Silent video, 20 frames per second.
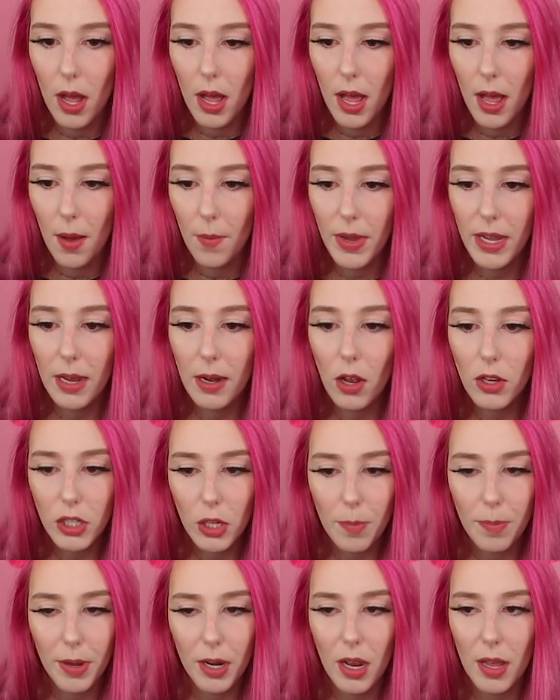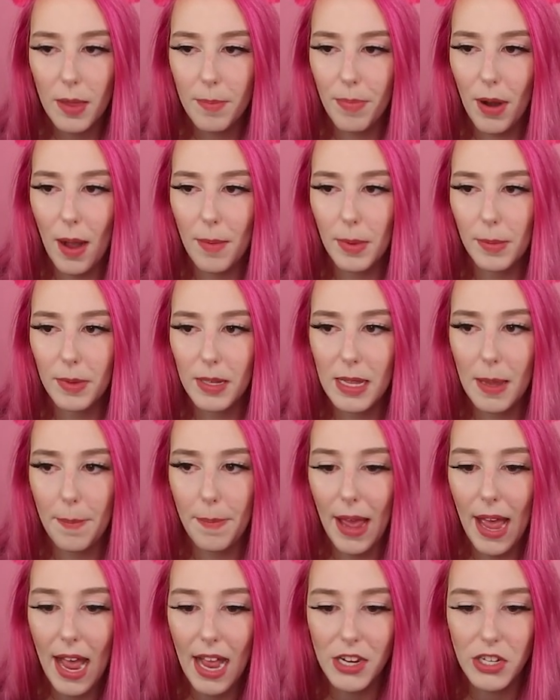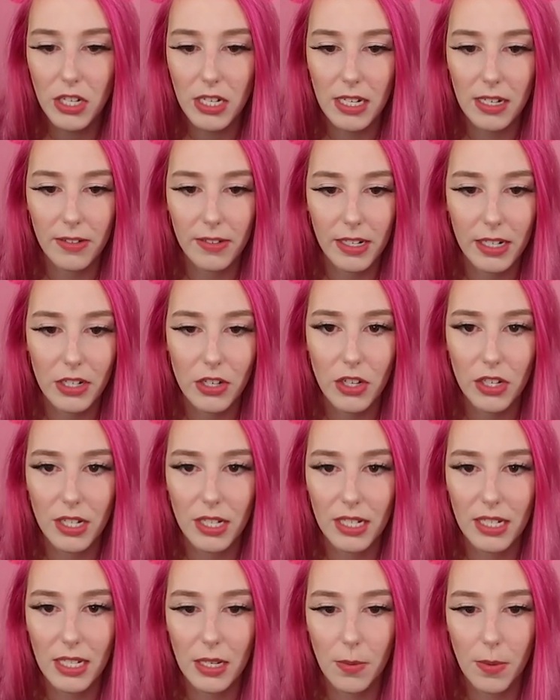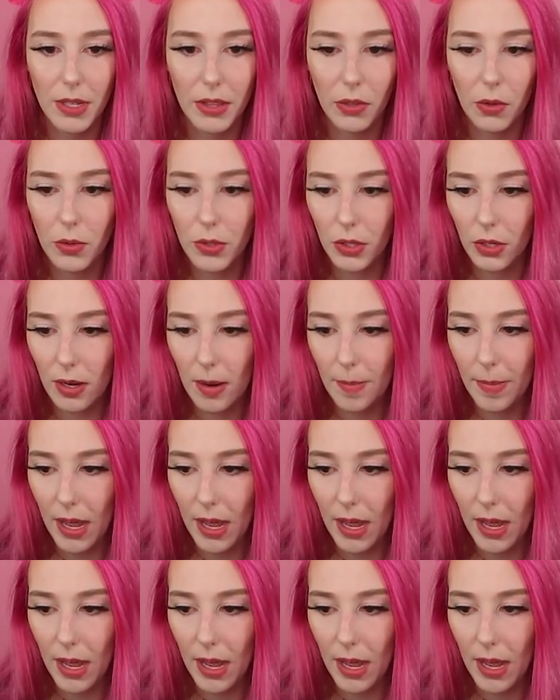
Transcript: Uh, we can also put on probably the pageant earrings just to see what those are